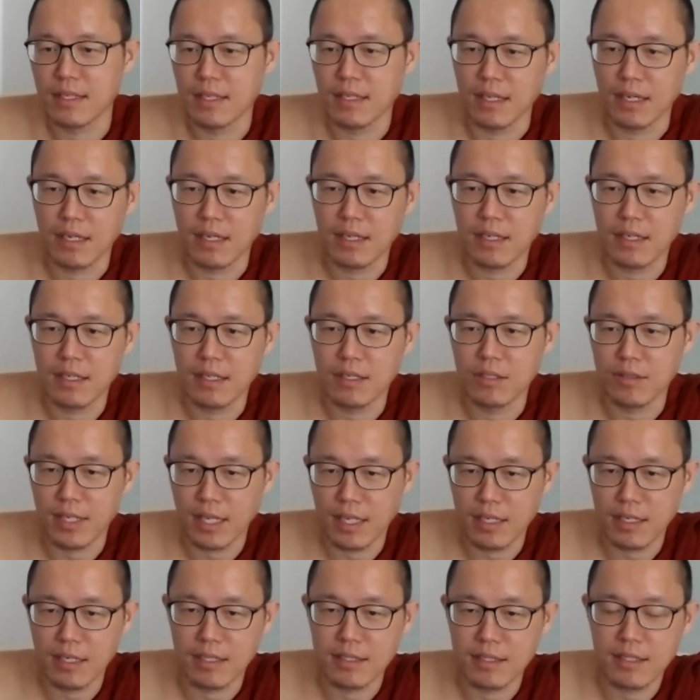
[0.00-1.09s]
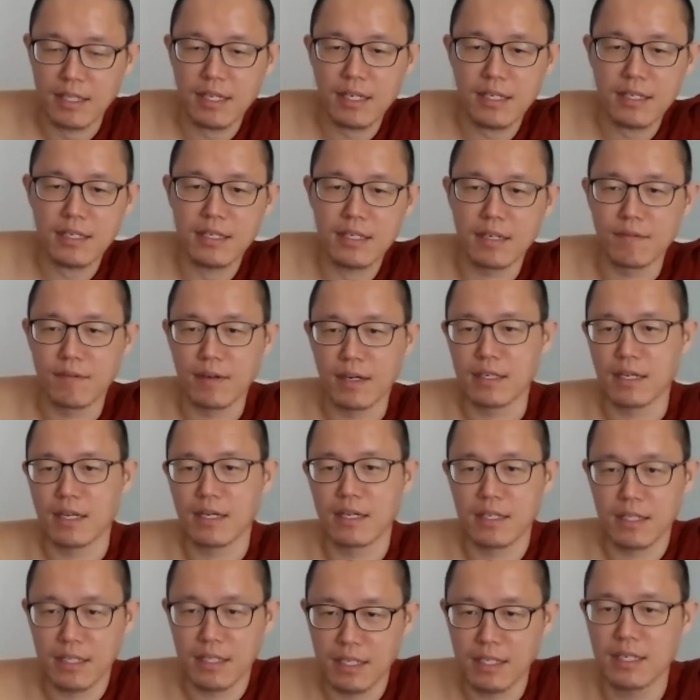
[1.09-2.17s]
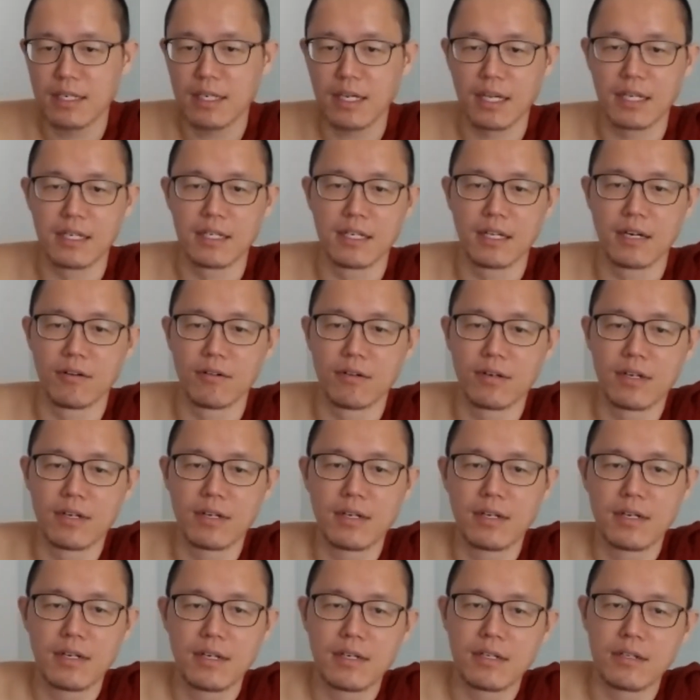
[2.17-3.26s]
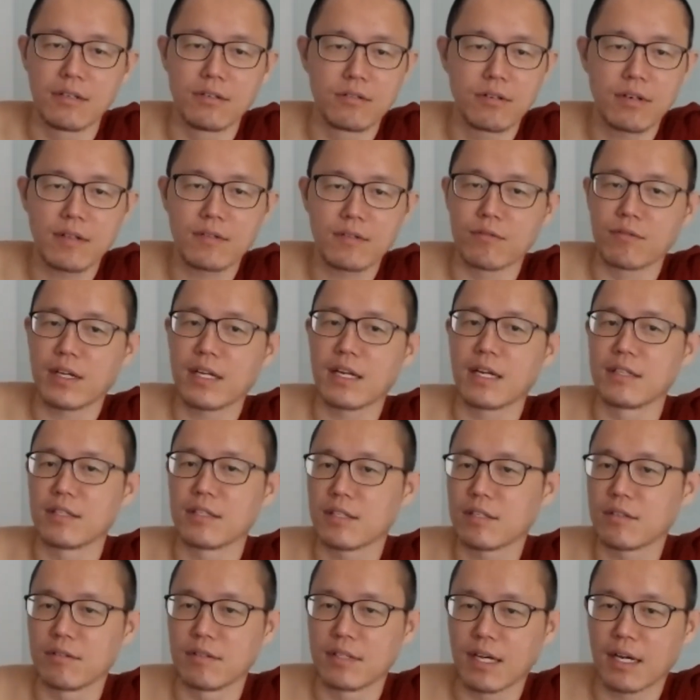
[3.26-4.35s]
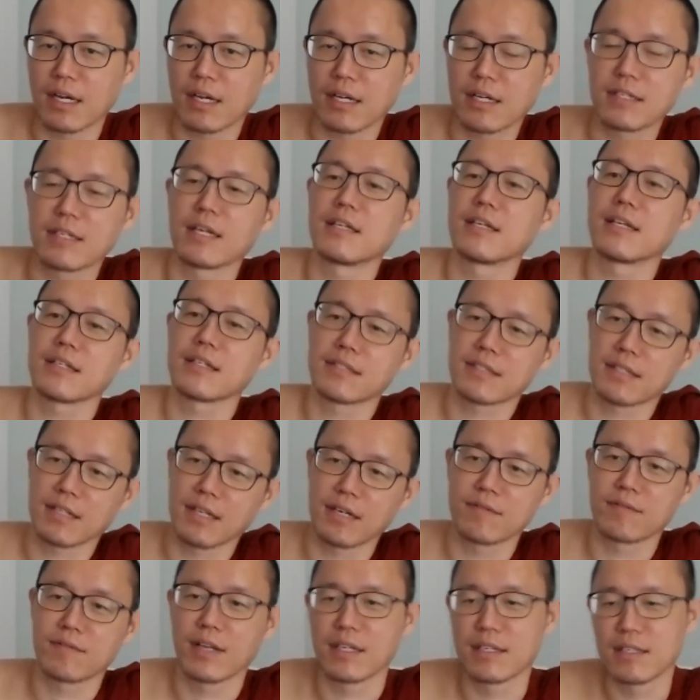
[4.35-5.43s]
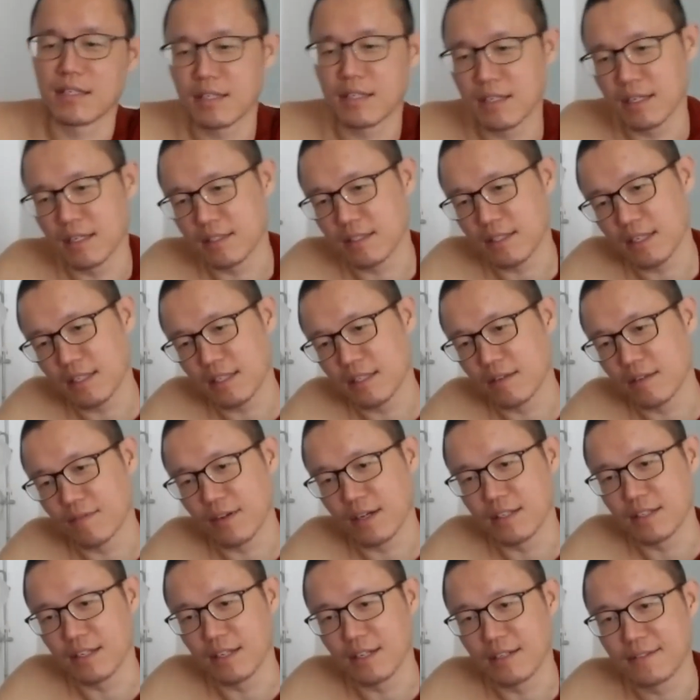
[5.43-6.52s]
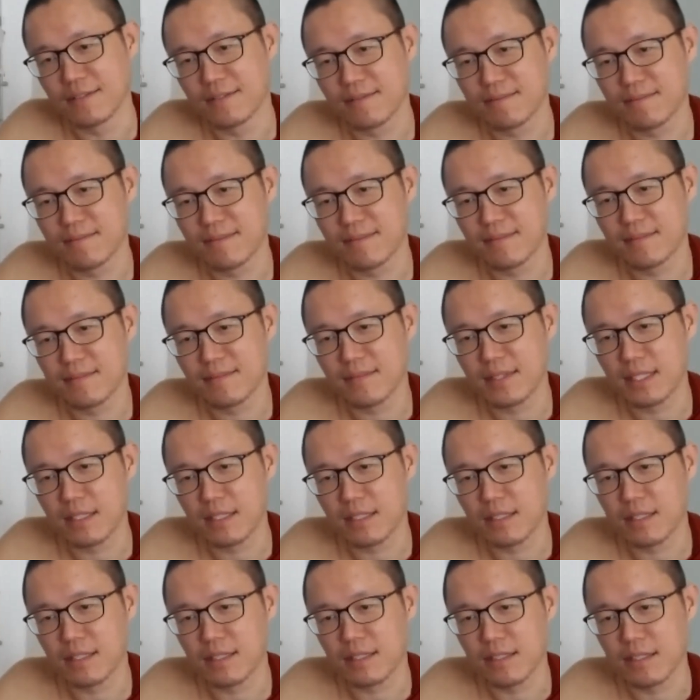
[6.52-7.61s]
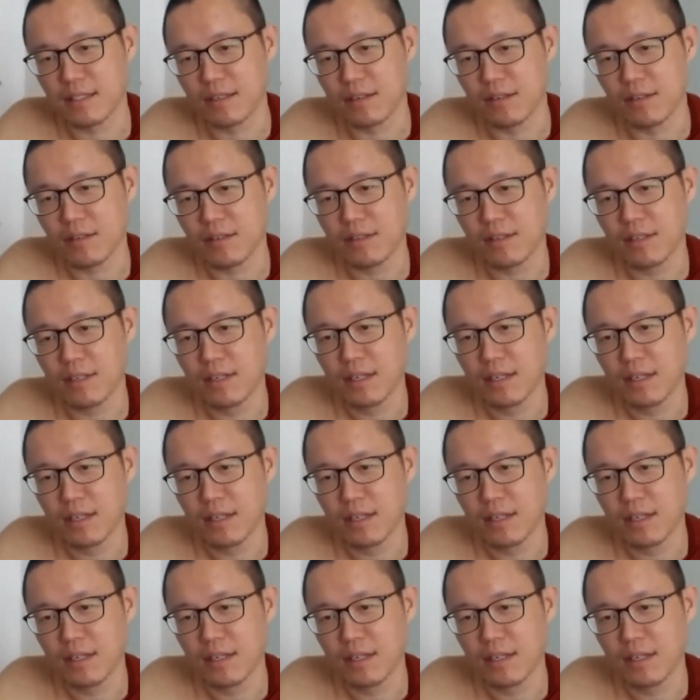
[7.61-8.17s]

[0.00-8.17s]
Yeah, you can attain Nirvana here and now. You don't have to wait until you die, then next life, then attain Nirvana. No.